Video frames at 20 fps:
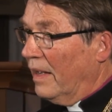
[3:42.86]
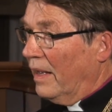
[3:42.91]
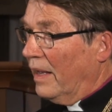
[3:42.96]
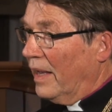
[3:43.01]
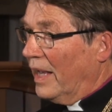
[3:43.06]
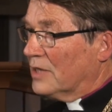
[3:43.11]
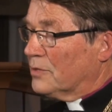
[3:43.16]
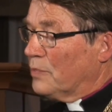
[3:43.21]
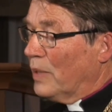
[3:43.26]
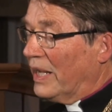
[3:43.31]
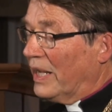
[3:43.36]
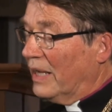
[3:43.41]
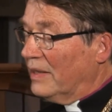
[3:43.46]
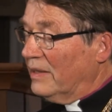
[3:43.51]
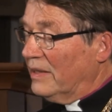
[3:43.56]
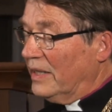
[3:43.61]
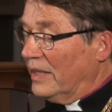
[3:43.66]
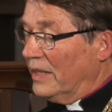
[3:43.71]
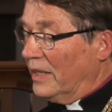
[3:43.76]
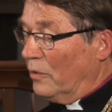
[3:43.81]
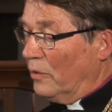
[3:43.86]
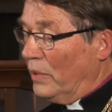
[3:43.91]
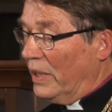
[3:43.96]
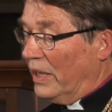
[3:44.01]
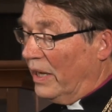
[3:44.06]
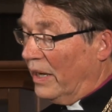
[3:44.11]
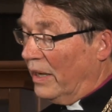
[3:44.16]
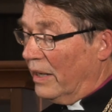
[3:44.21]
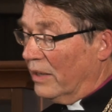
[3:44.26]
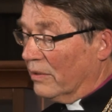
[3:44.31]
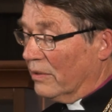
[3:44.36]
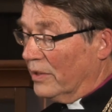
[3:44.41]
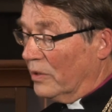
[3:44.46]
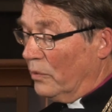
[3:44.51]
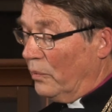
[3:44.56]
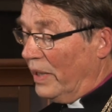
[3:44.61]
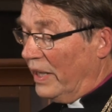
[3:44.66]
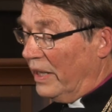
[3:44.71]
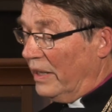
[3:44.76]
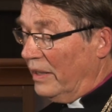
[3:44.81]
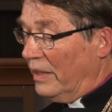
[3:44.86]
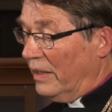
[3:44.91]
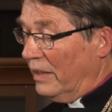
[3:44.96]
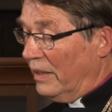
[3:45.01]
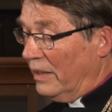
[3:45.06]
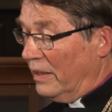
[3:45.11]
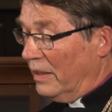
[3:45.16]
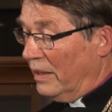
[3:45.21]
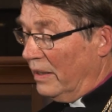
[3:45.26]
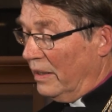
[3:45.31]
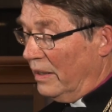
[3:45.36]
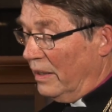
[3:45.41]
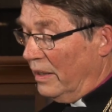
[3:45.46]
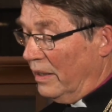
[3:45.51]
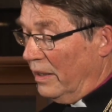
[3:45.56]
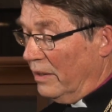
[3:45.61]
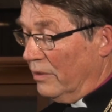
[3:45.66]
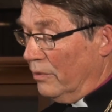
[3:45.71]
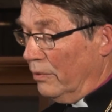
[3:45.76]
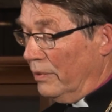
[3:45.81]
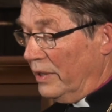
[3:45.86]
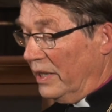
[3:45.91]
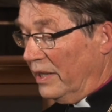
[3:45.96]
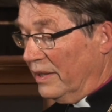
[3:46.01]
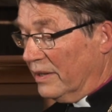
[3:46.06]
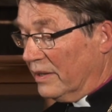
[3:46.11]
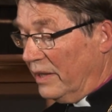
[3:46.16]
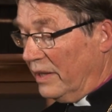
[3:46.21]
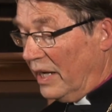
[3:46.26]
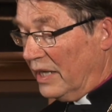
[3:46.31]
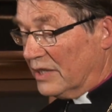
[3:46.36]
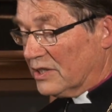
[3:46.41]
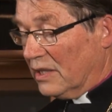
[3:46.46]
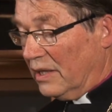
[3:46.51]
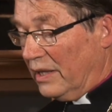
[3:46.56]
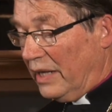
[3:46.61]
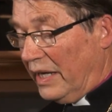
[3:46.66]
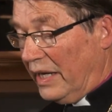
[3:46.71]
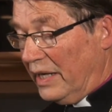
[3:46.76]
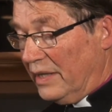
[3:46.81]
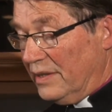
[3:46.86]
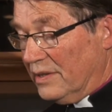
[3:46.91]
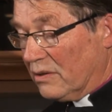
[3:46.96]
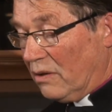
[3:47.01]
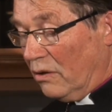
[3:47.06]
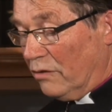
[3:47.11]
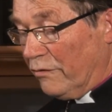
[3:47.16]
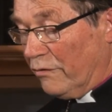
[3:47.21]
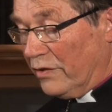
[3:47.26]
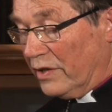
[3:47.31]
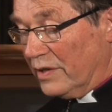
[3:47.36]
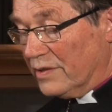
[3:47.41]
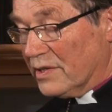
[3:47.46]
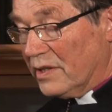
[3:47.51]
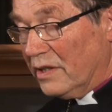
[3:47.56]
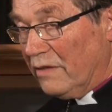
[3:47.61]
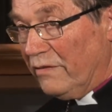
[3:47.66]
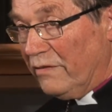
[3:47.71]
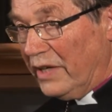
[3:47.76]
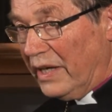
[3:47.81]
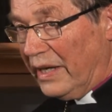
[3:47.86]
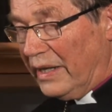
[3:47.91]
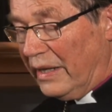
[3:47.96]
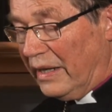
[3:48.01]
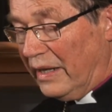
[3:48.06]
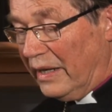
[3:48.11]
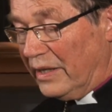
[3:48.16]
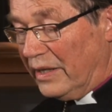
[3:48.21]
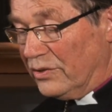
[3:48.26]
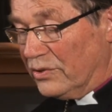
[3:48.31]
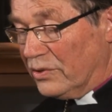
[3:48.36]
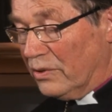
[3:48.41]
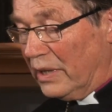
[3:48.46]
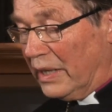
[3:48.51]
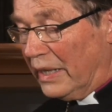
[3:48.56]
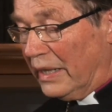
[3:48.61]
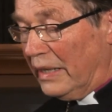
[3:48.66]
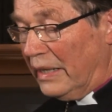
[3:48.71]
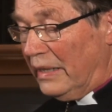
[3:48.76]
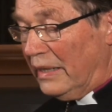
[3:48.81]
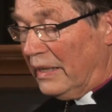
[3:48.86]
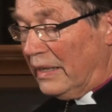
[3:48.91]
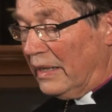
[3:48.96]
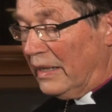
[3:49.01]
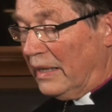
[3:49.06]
As we gather here, we are on the way to the International AIDS Conference in Vienna in July